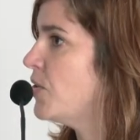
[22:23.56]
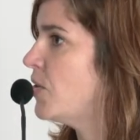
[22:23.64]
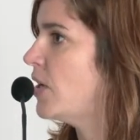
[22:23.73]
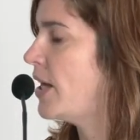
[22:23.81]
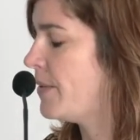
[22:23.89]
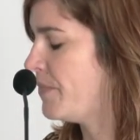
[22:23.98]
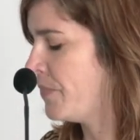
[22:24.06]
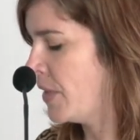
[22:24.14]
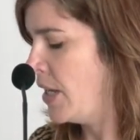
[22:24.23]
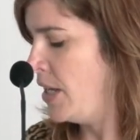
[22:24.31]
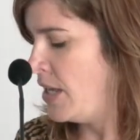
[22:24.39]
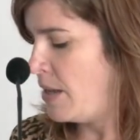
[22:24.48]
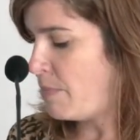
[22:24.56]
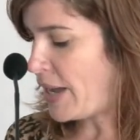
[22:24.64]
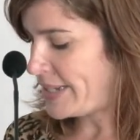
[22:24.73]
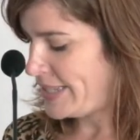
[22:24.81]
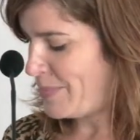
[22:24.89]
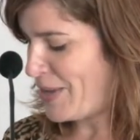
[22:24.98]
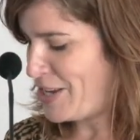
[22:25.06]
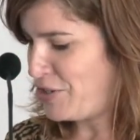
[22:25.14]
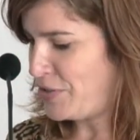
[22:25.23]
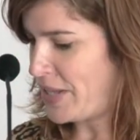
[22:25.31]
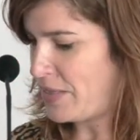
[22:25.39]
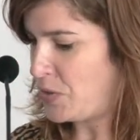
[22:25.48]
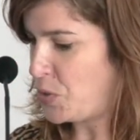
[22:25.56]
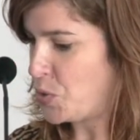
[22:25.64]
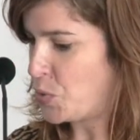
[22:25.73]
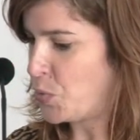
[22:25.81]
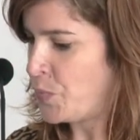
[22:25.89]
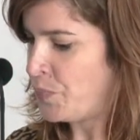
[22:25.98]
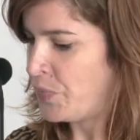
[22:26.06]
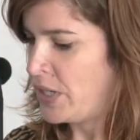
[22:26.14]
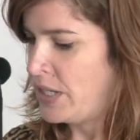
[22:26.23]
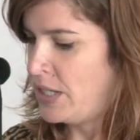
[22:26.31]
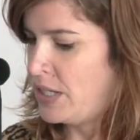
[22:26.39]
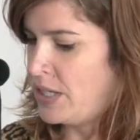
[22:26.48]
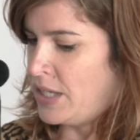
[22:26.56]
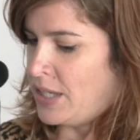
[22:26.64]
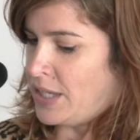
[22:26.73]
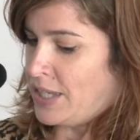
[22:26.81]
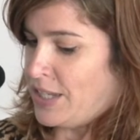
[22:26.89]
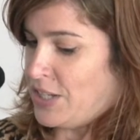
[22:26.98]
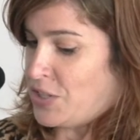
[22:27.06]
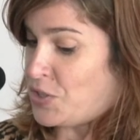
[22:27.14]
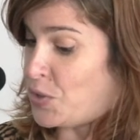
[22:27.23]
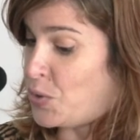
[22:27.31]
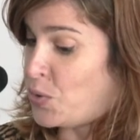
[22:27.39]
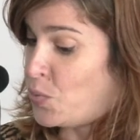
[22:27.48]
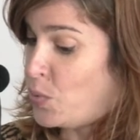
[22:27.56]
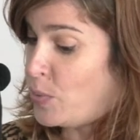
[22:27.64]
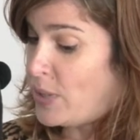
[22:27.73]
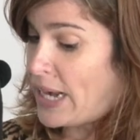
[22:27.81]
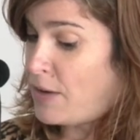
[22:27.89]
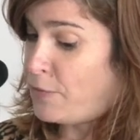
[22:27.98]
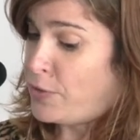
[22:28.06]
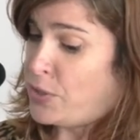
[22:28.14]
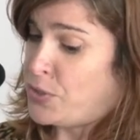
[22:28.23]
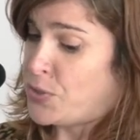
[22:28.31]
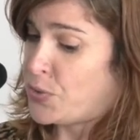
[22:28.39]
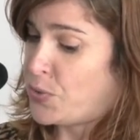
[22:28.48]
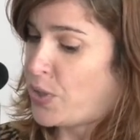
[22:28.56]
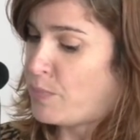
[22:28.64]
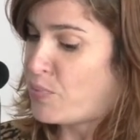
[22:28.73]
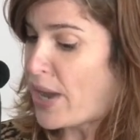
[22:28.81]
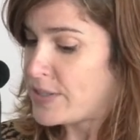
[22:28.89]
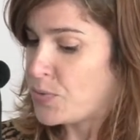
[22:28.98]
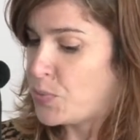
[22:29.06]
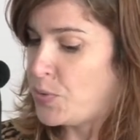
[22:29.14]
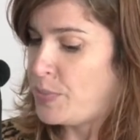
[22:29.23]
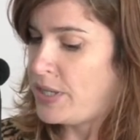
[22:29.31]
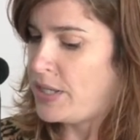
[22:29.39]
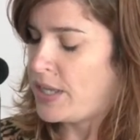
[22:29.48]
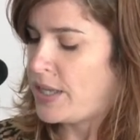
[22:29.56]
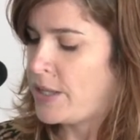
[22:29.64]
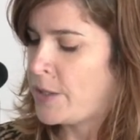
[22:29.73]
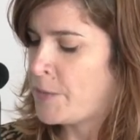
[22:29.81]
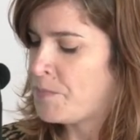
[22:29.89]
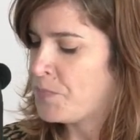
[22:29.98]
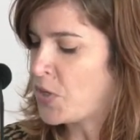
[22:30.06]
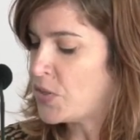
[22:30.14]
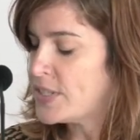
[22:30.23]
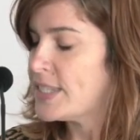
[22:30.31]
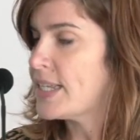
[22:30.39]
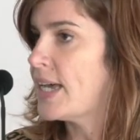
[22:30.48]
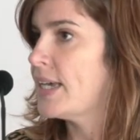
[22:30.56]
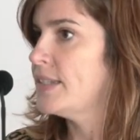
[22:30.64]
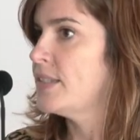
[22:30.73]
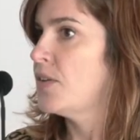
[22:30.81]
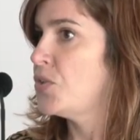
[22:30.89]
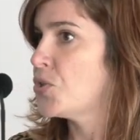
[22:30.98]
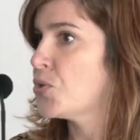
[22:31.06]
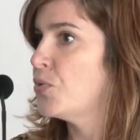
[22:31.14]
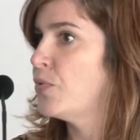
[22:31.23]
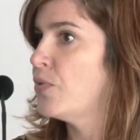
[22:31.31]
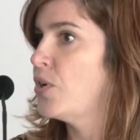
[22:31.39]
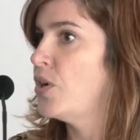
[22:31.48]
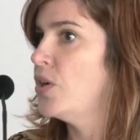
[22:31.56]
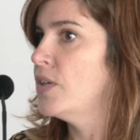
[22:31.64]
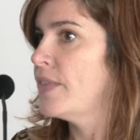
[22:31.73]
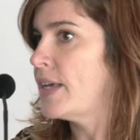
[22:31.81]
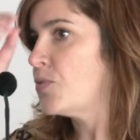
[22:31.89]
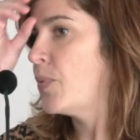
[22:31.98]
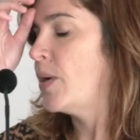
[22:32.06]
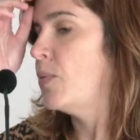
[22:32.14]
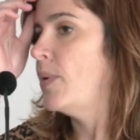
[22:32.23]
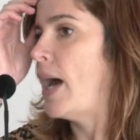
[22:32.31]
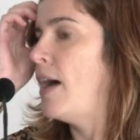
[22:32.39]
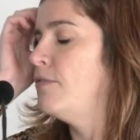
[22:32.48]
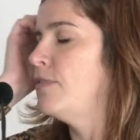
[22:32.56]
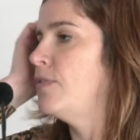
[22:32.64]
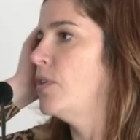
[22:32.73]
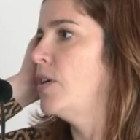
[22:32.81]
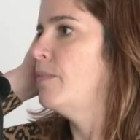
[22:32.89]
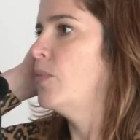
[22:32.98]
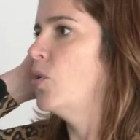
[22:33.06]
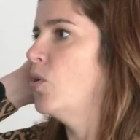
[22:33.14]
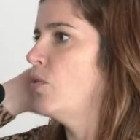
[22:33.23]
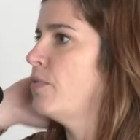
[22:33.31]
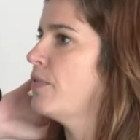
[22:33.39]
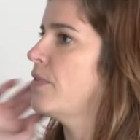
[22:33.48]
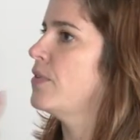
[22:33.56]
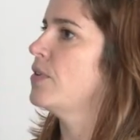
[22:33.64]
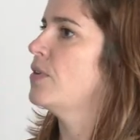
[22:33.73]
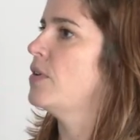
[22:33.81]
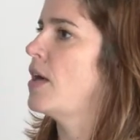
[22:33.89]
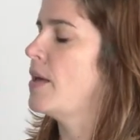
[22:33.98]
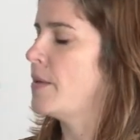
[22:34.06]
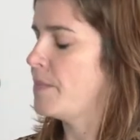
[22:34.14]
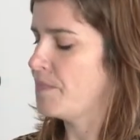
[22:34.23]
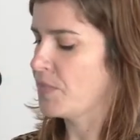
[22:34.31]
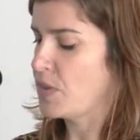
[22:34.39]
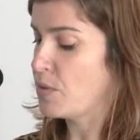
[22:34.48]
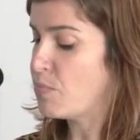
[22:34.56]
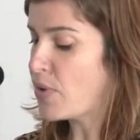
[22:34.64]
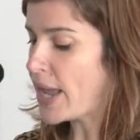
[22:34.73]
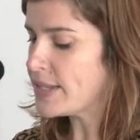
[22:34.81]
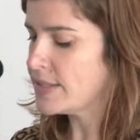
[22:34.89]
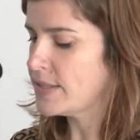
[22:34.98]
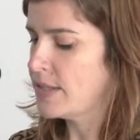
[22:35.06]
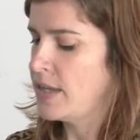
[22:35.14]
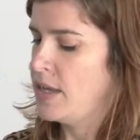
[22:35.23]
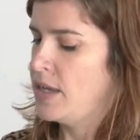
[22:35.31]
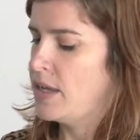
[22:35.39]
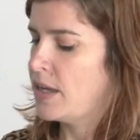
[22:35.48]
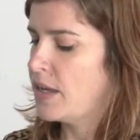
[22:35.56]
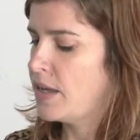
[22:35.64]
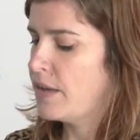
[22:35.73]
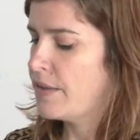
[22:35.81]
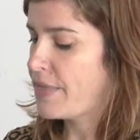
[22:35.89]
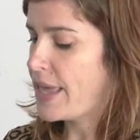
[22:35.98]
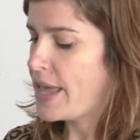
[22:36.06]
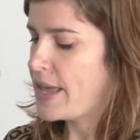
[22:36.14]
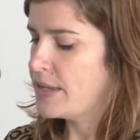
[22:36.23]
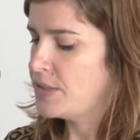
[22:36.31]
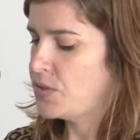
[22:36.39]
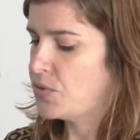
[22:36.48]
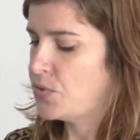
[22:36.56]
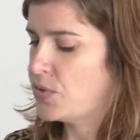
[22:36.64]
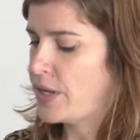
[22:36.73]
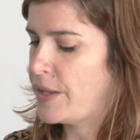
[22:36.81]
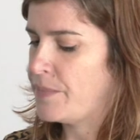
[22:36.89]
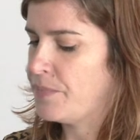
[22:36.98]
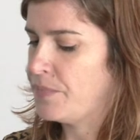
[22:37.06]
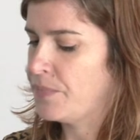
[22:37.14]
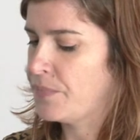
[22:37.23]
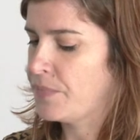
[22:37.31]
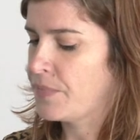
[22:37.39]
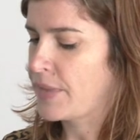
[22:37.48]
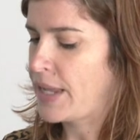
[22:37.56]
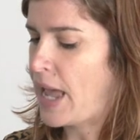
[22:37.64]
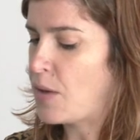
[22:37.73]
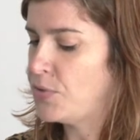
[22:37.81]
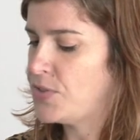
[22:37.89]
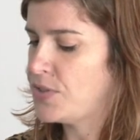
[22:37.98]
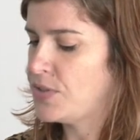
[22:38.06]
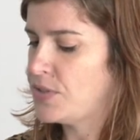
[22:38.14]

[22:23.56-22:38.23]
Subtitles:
your participation at the show. So we will have also a press room on site on the show floor. That's where we have all of the press there. So I would